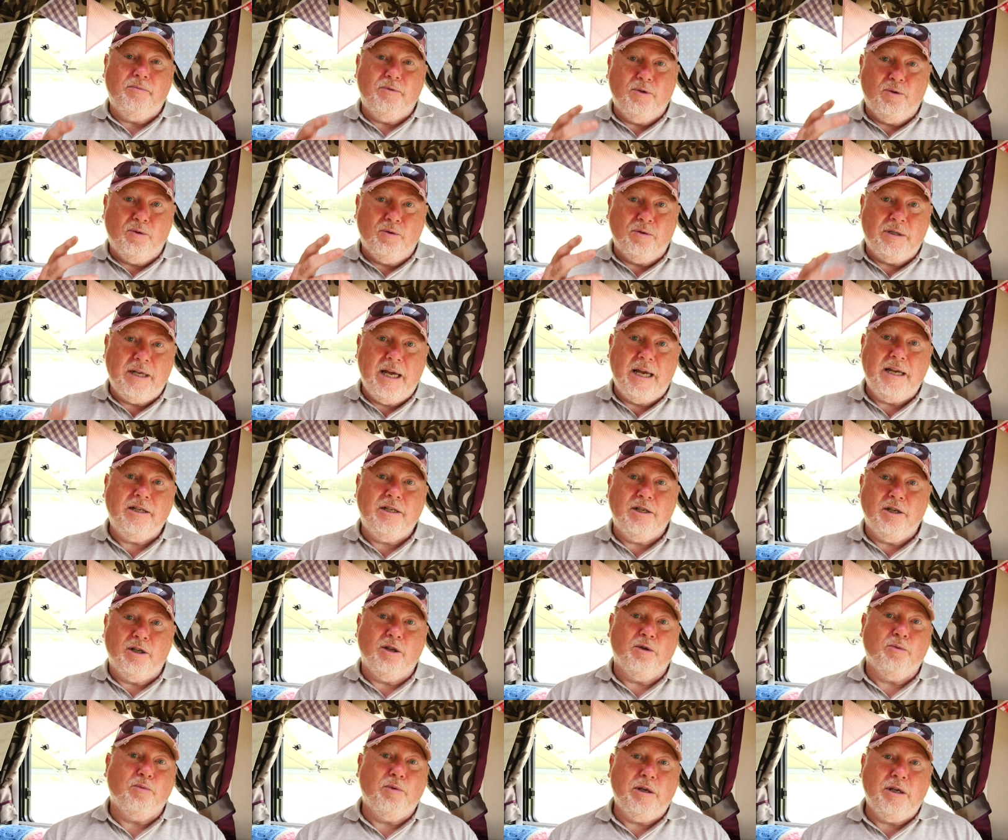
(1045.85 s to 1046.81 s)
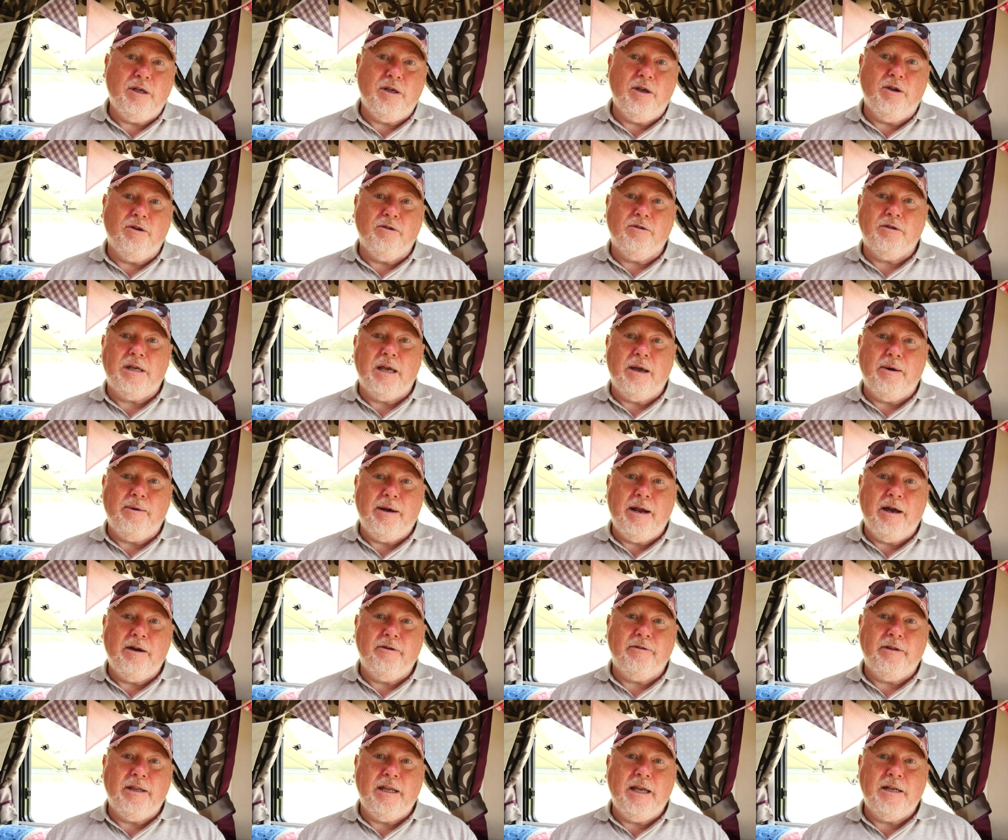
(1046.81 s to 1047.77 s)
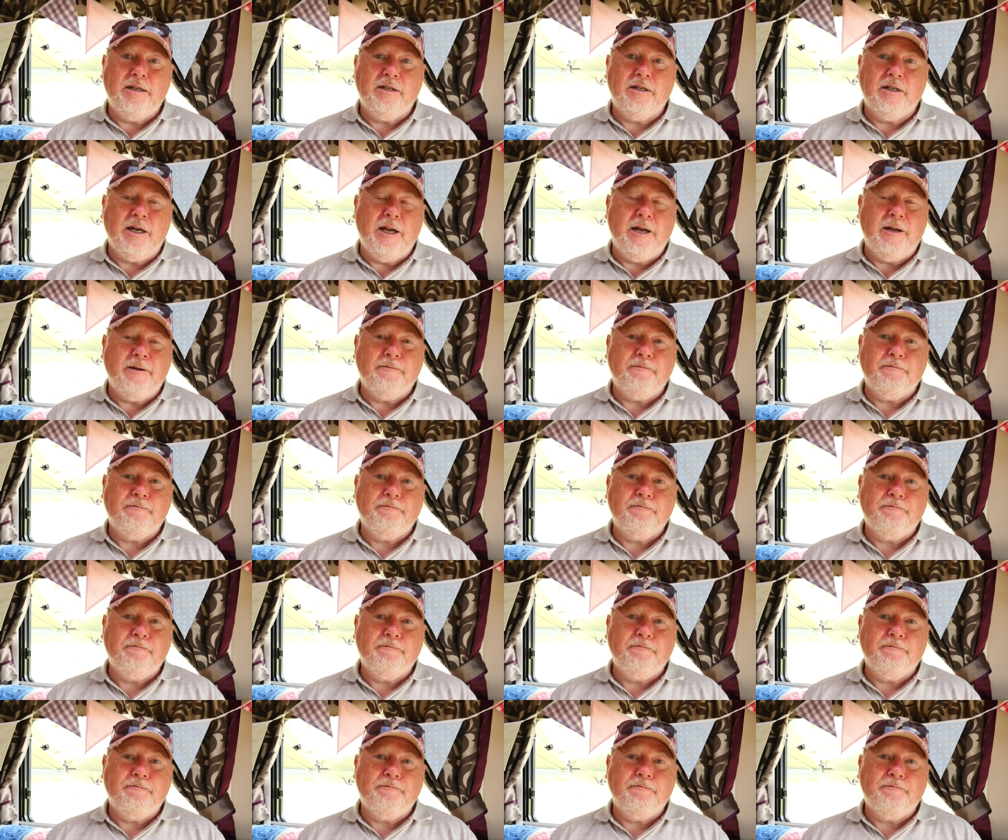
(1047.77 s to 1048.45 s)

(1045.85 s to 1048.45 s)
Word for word: or data that we use going over the internet.